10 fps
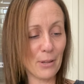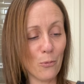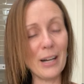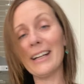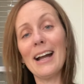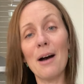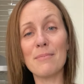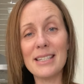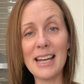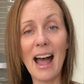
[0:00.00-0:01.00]
When it
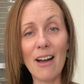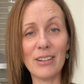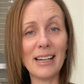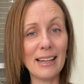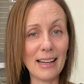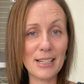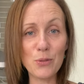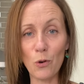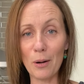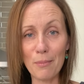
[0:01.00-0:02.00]
comes to having a nice
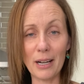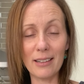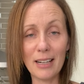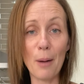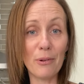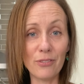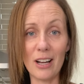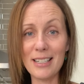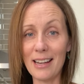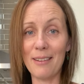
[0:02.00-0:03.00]
warm cup of
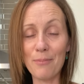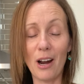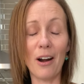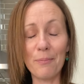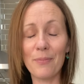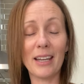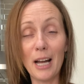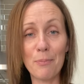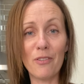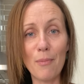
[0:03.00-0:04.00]
latte or
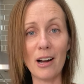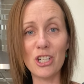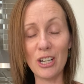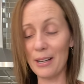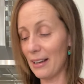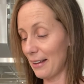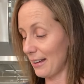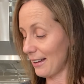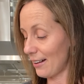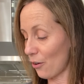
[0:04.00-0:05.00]
cup of matcha
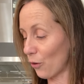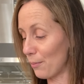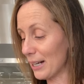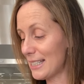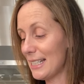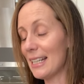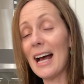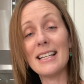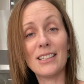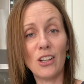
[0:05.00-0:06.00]
or mixing it
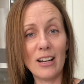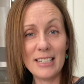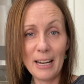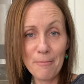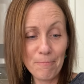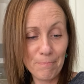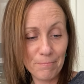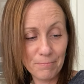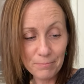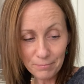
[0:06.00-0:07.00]
as a latte,
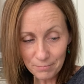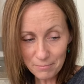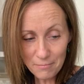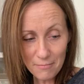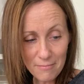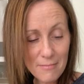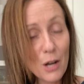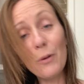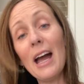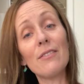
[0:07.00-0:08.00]

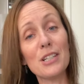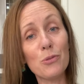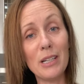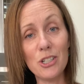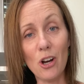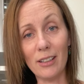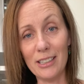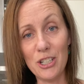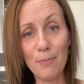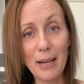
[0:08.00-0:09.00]
we have a sweet
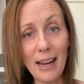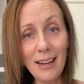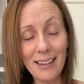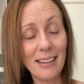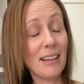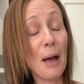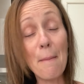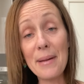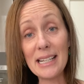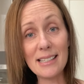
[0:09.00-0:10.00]
chocolate chip cake,
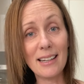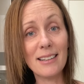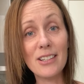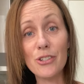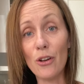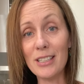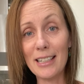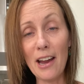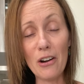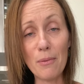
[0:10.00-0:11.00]
amazing.
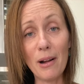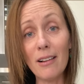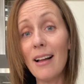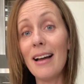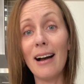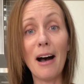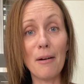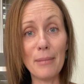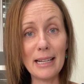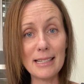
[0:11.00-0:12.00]
Salted caramel,
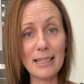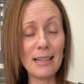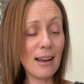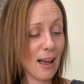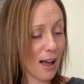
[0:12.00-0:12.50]
amazing.